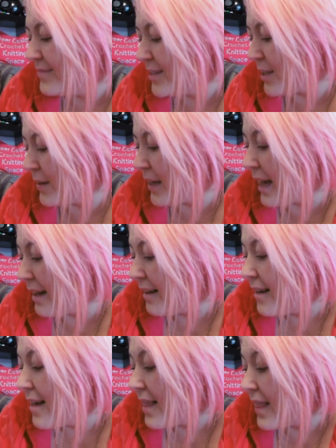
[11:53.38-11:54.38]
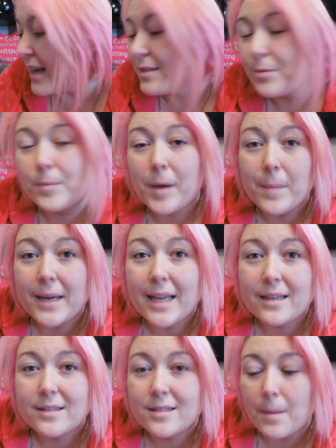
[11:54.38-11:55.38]
so yeah, that will be my
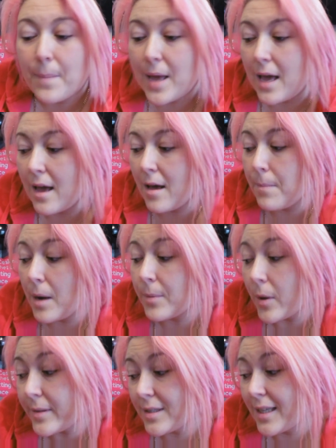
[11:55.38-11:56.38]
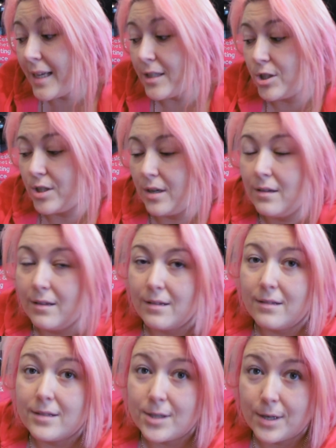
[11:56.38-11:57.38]
next pair. But I'm going to Kitchener,
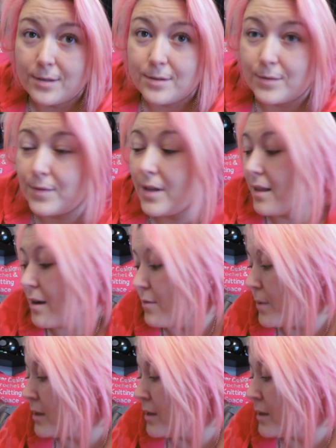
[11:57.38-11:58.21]
the toes of the other